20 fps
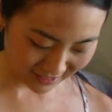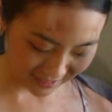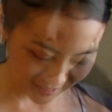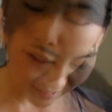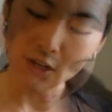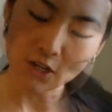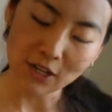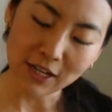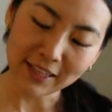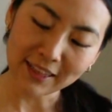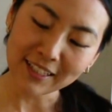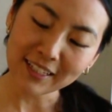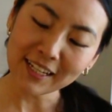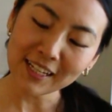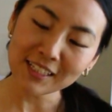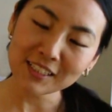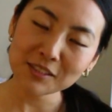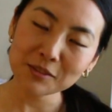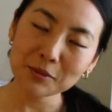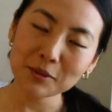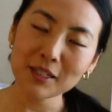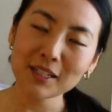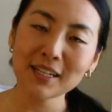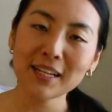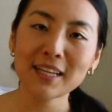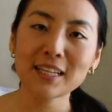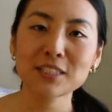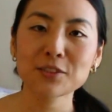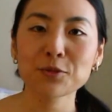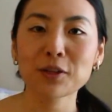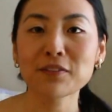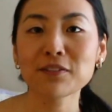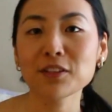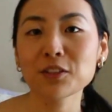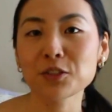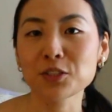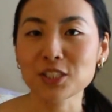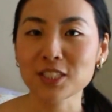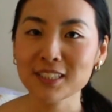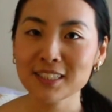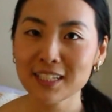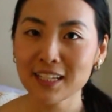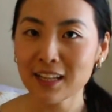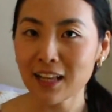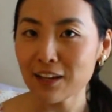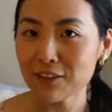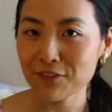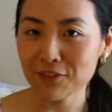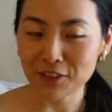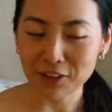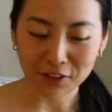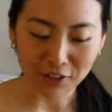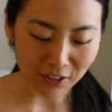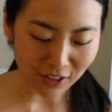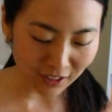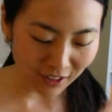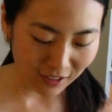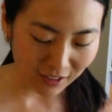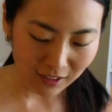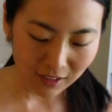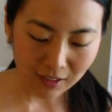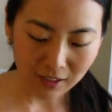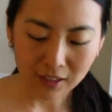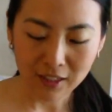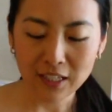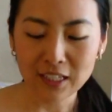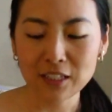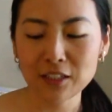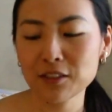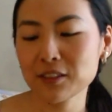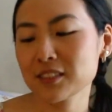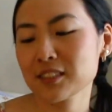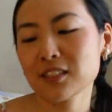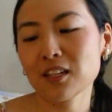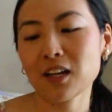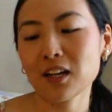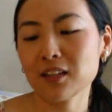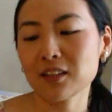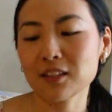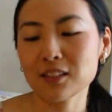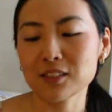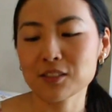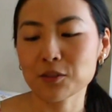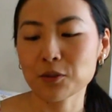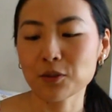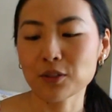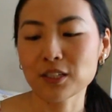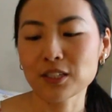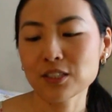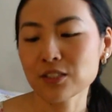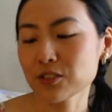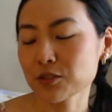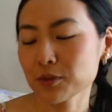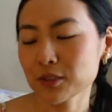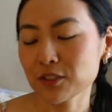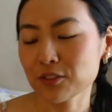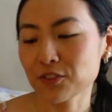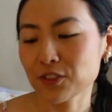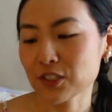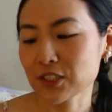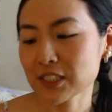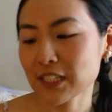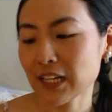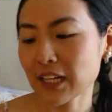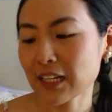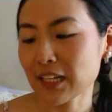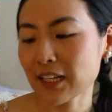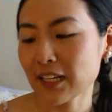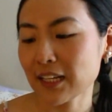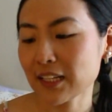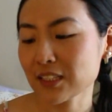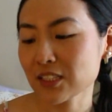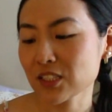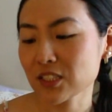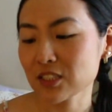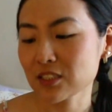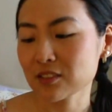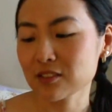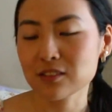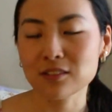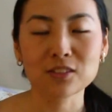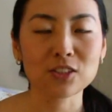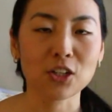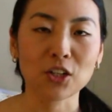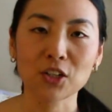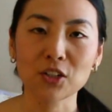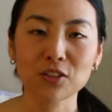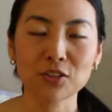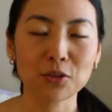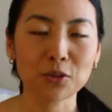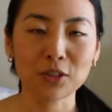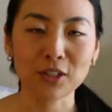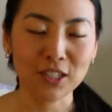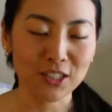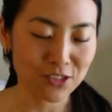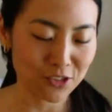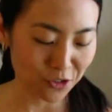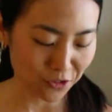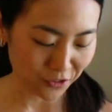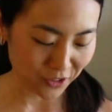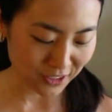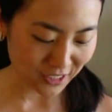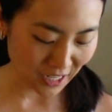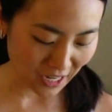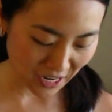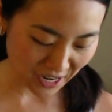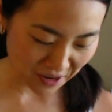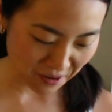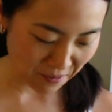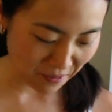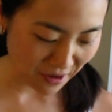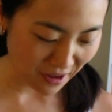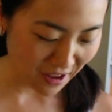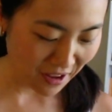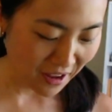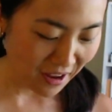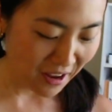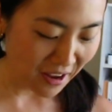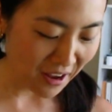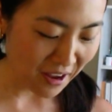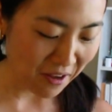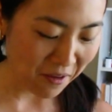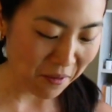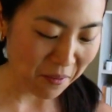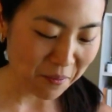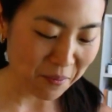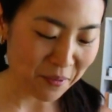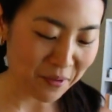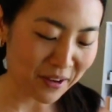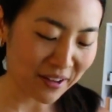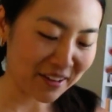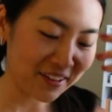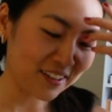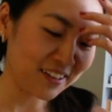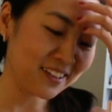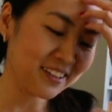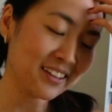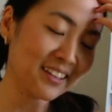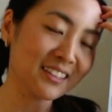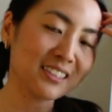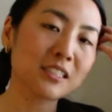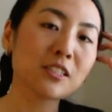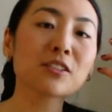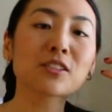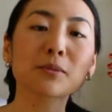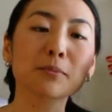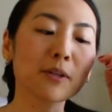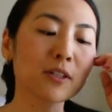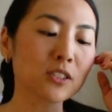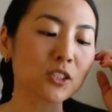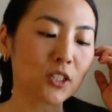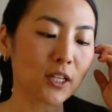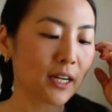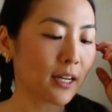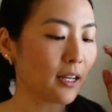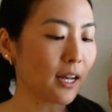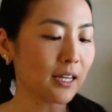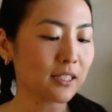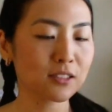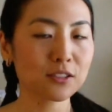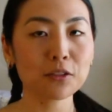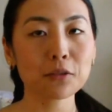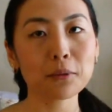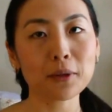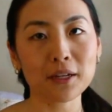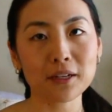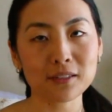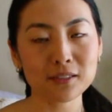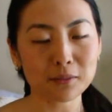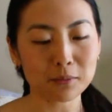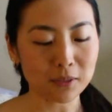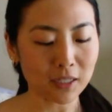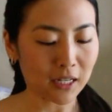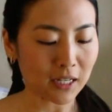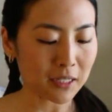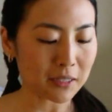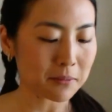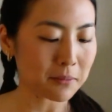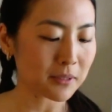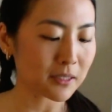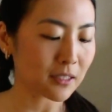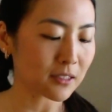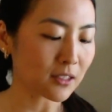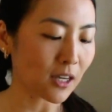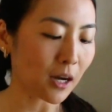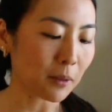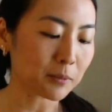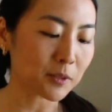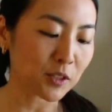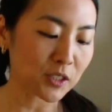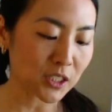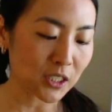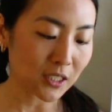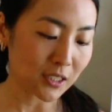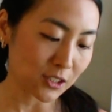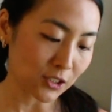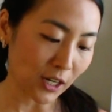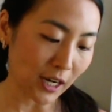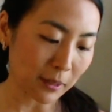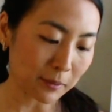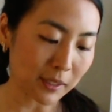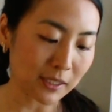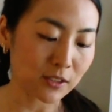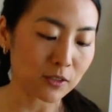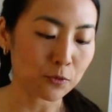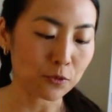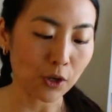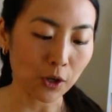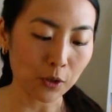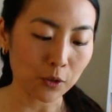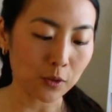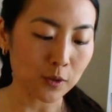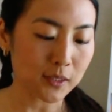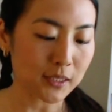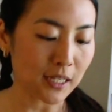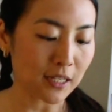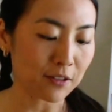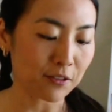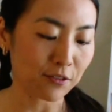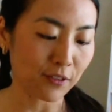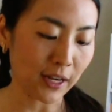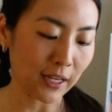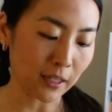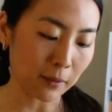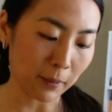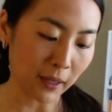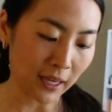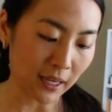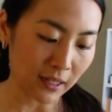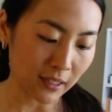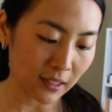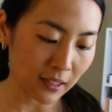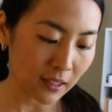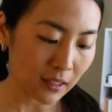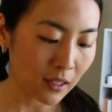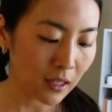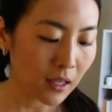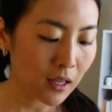Alright, the next one is Revolution de la Fleur. It's not this orange when you first get it, it's just turned orange over time. But it still smells great. I still wear it sometimes. The top notes are described as rose and frangipani.